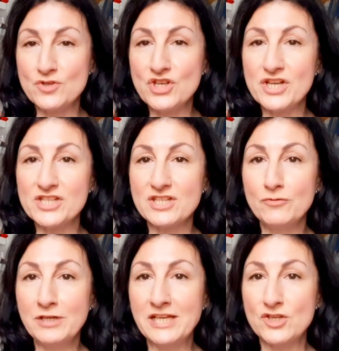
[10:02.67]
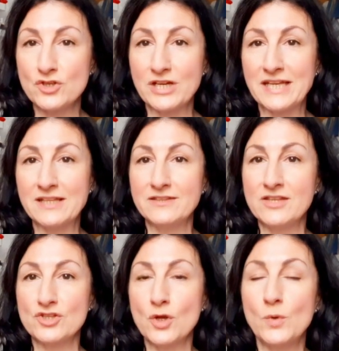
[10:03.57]
just literally
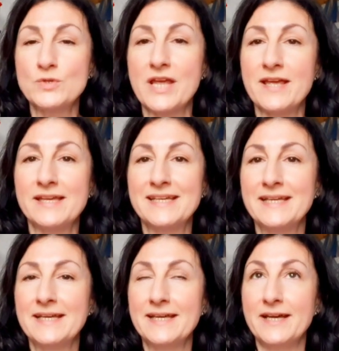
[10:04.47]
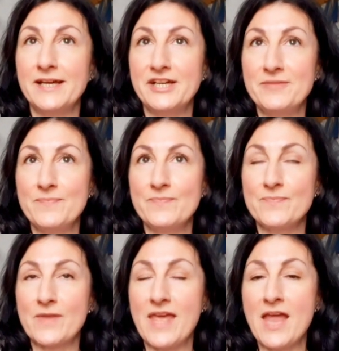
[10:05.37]
the shoulder
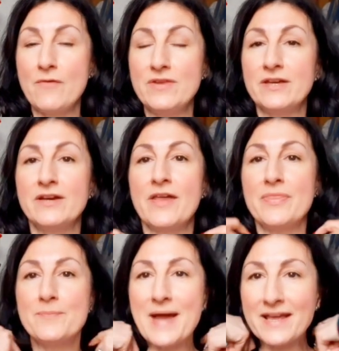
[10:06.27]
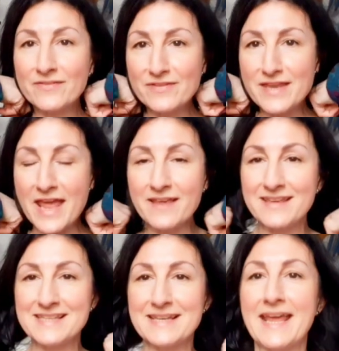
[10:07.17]
um, area and the back of the neck
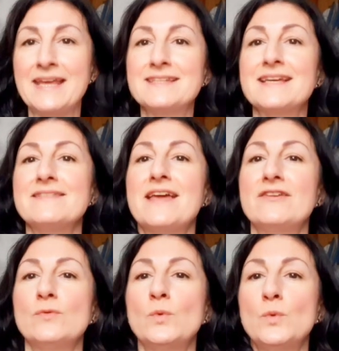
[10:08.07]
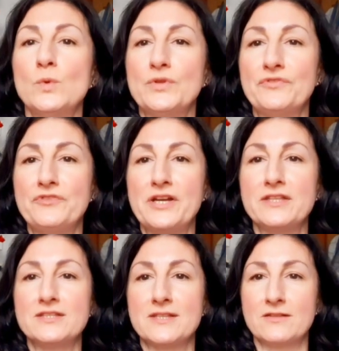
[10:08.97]
is an 8 and then all the
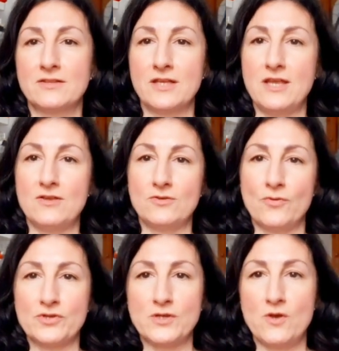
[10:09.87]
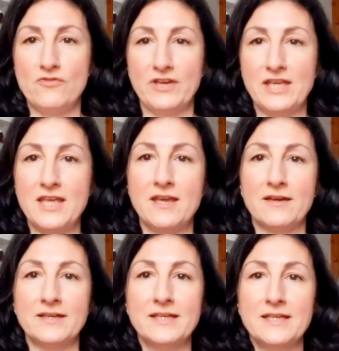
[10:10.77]
front the crossover
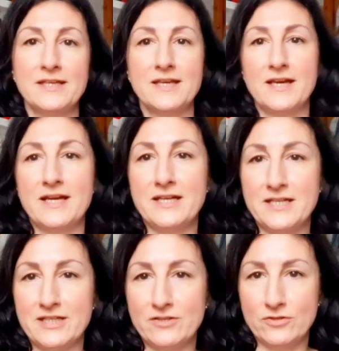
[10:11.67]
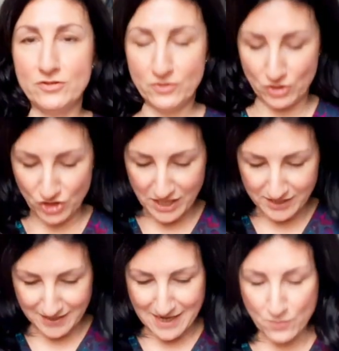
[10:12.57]
here and the
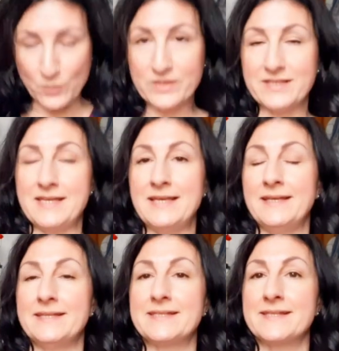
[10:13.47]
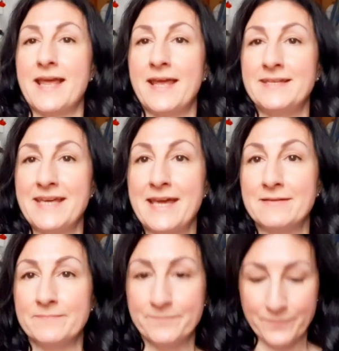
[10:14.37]
chest downwards is a 10